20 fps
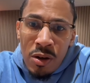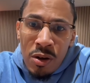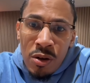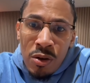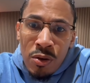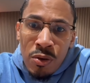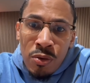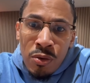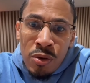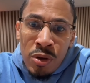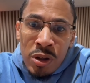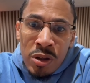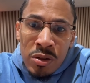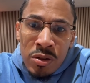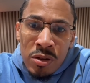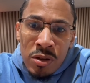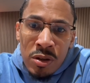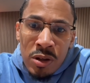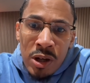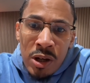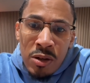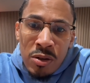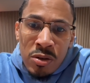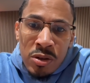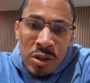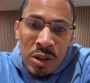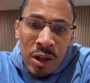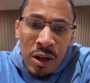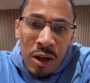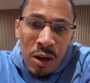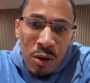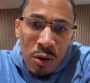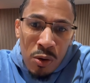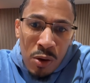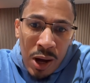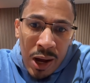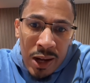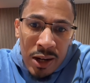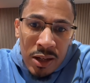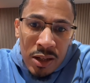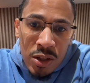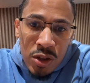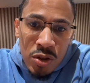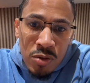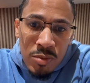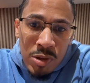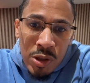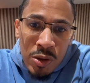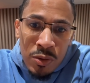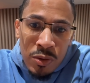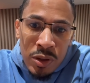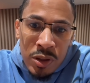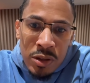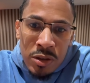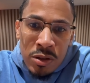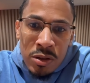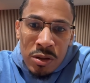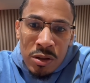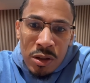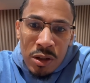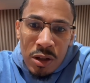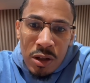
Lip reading: according to how high the instrumental is.